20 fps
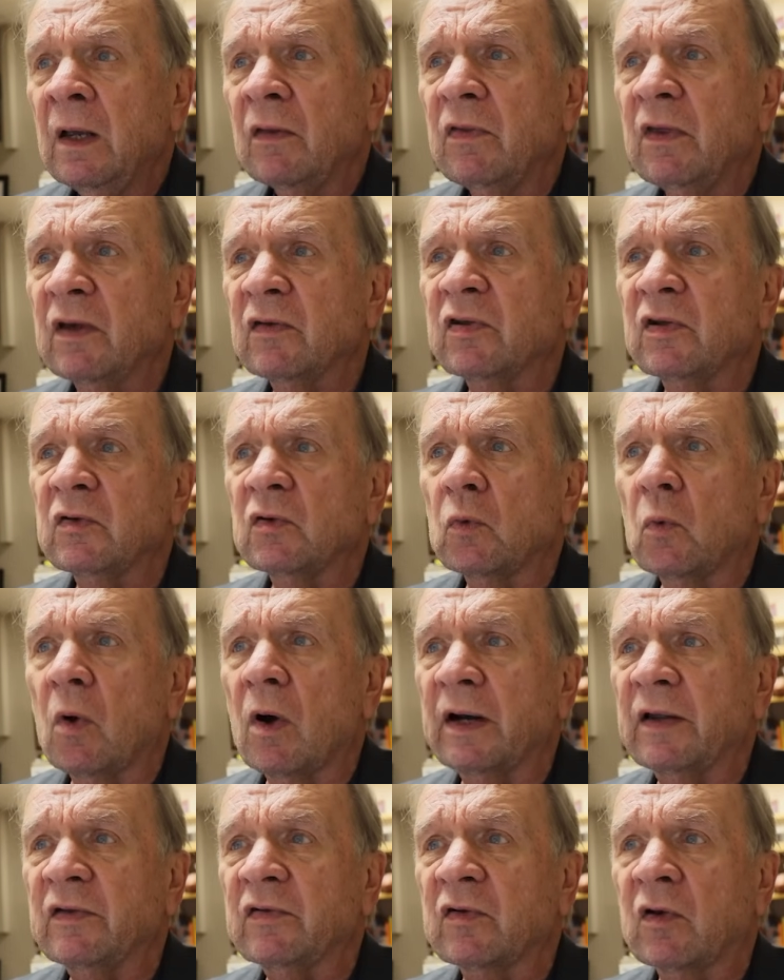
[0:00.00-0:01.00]
This is
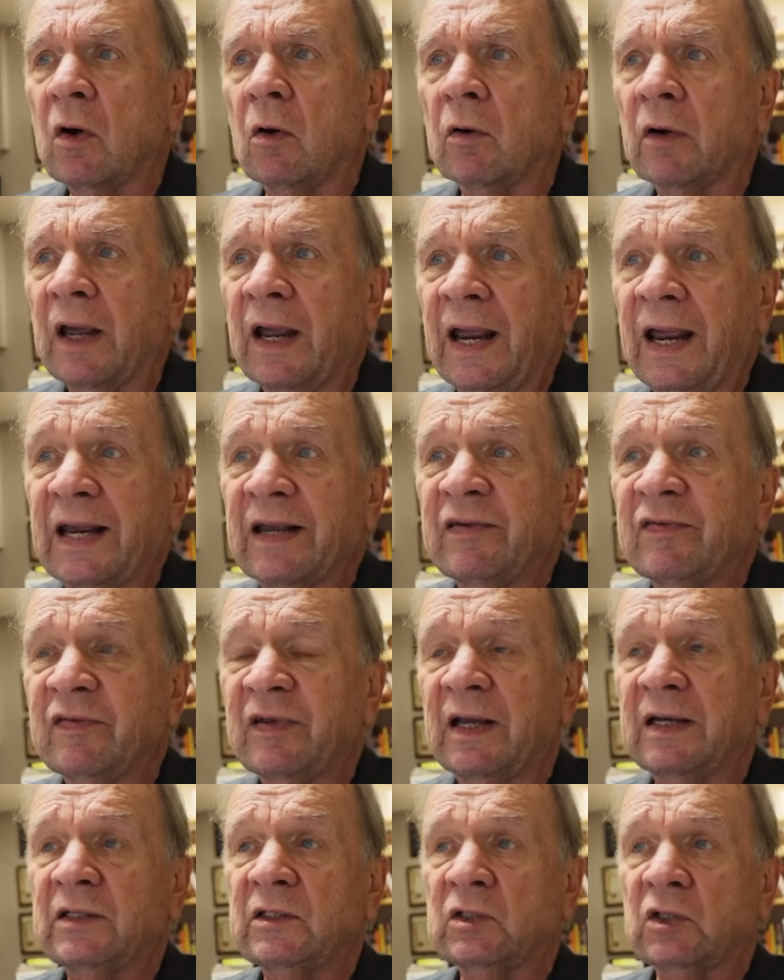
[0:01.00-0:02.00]
what is called
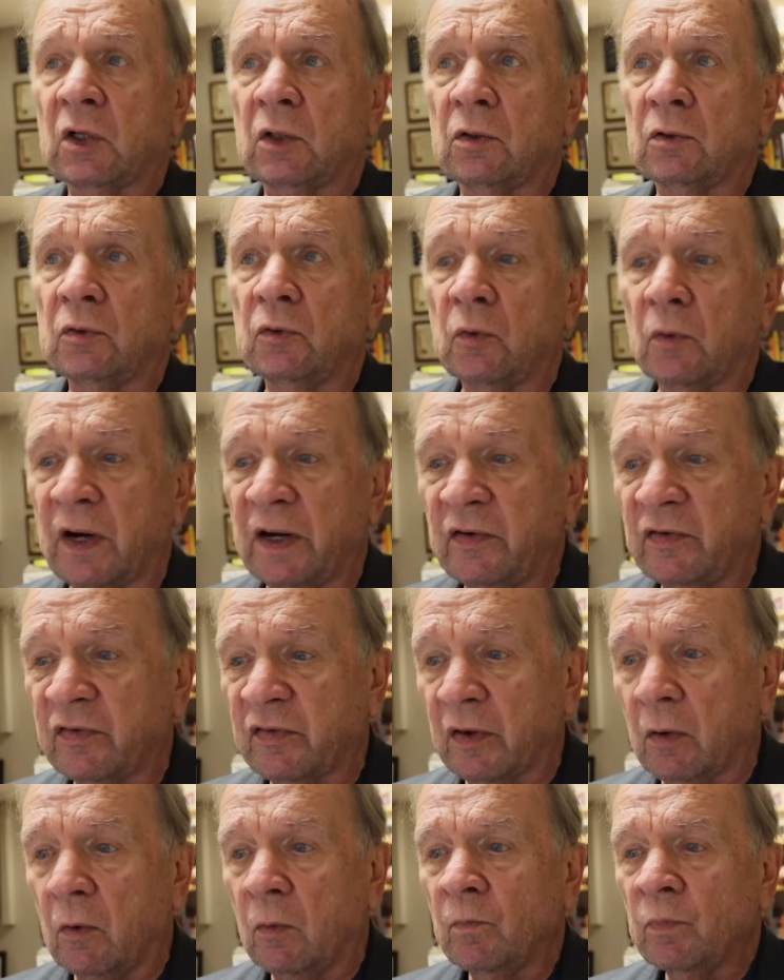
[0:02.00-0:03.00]
asset turn
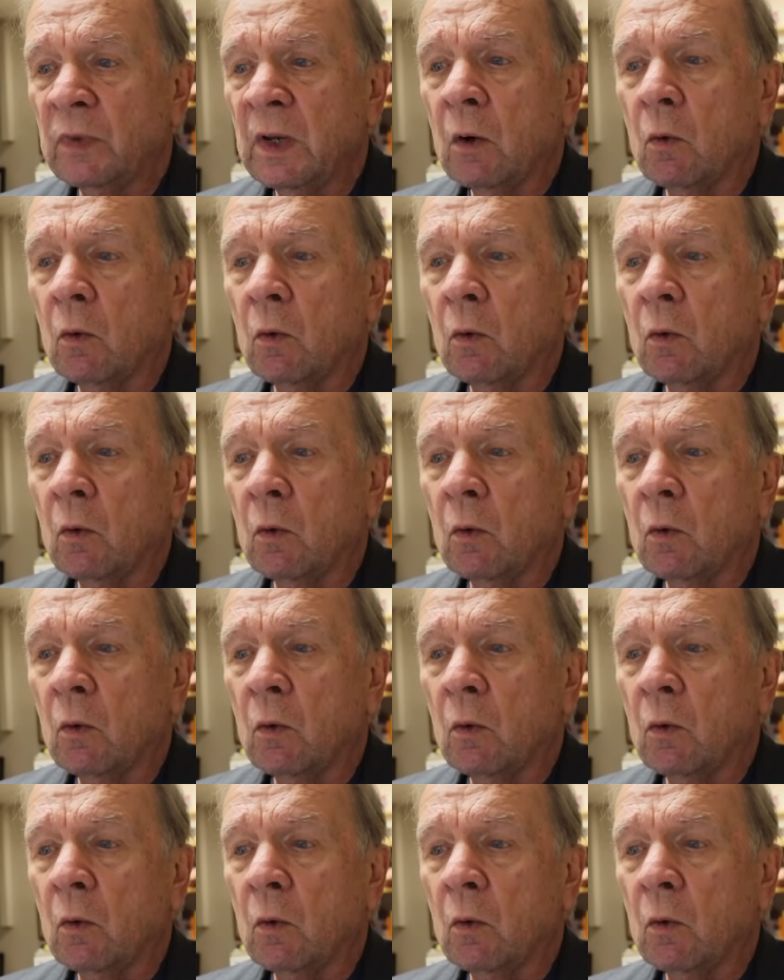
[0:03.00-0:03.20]
ratio.